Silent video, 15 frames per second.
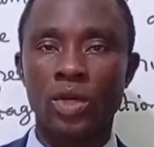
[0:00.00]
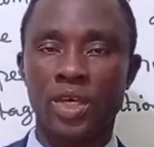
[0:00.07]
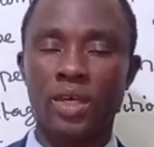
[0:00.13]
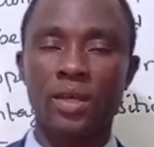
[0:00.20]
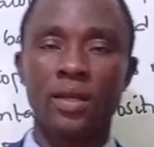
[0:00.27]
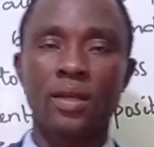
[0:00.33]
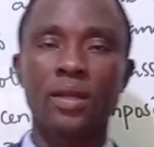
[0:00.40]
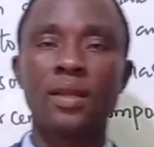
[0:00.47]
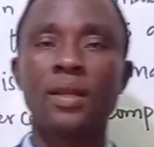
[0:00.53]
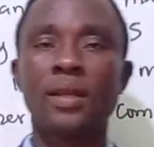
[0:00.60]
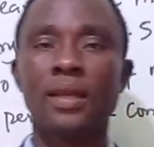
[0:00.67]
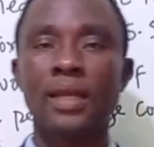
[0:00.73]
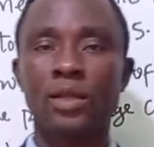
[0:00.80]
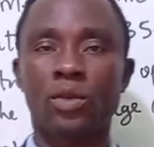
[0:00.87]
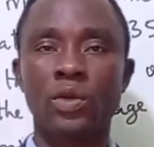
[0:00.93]
Okay,
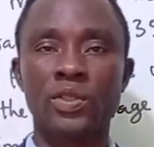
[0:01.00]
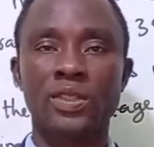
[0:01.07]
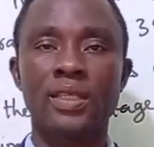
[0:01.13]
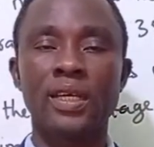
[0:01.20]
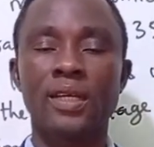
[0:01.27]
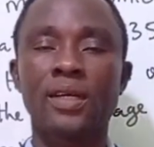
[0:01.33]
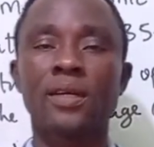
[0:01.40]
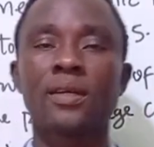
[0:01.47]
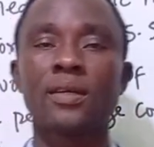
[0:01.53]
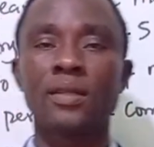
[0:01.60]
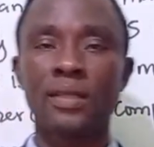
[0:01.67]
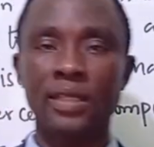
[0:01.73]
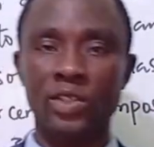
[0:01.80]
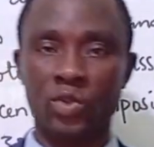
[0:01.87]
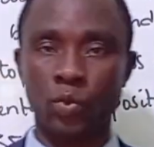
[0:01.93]
let us take
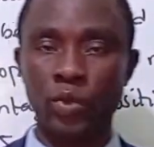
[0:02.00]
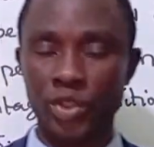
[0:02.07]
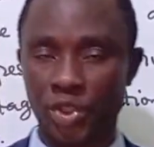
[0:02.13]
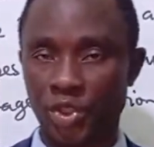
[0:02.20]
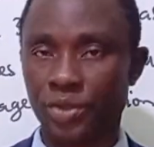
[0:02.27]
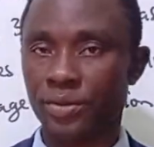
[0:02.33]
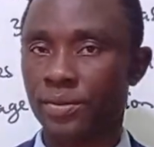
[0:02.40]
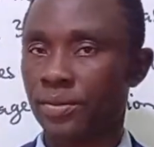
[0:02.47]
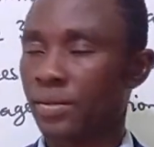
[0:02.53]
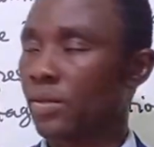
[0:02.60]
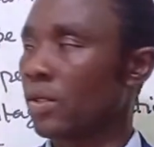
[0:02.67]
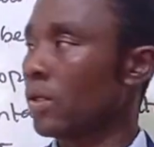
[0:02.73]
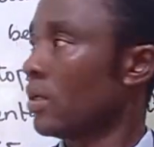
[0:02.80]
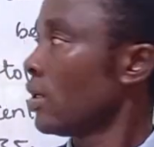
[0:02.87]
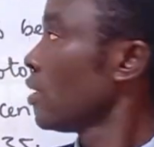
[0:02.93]
this question.
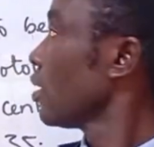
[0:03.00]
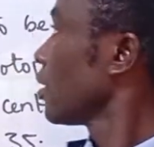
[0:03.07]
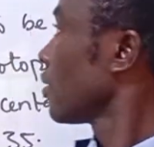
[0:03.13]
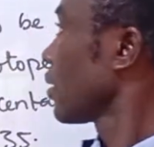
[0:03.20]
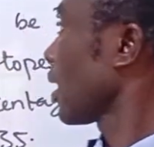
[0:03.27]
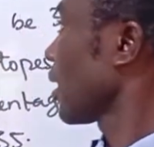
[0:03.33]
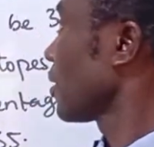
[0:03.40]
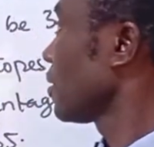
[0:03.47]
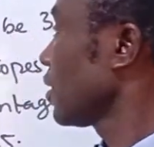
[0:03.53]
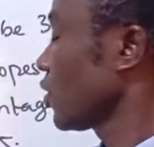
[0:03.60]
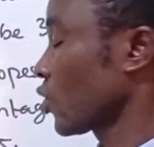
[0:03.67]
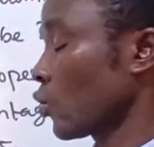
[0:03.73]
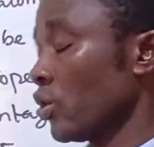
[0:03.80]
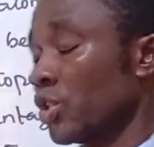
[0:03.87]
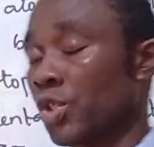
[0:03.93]
Now,
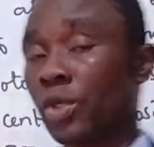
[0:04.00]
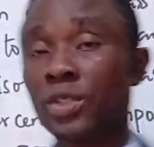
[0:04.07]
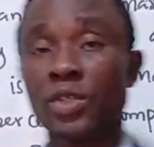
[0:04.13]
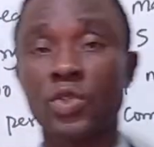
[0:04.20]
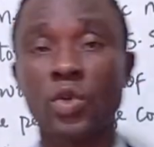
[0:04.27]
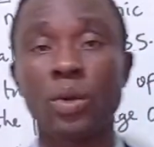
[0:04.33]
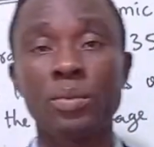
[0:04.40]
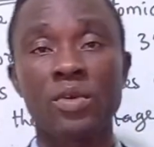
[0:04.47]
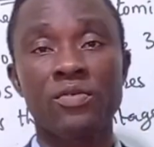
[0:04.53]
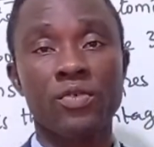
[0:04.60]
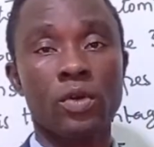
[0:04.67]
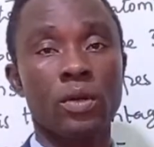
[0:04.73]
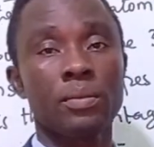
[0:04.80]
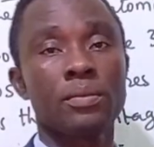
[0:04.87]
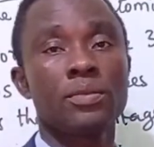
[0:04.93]
this question is coming
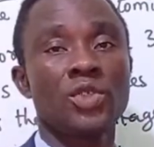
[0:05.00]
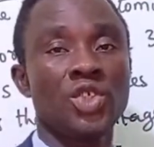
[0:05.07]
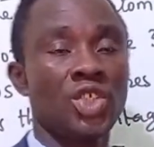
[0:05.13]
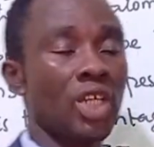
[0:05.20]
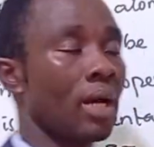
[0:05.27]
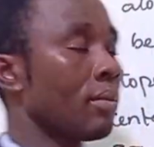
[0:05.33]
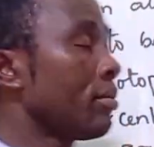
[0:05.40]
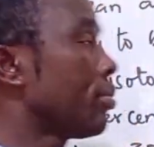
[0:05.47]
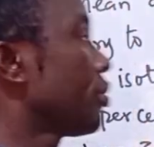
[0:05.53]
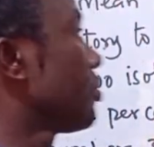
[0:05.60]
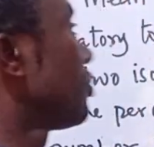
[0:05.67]
from JAMB.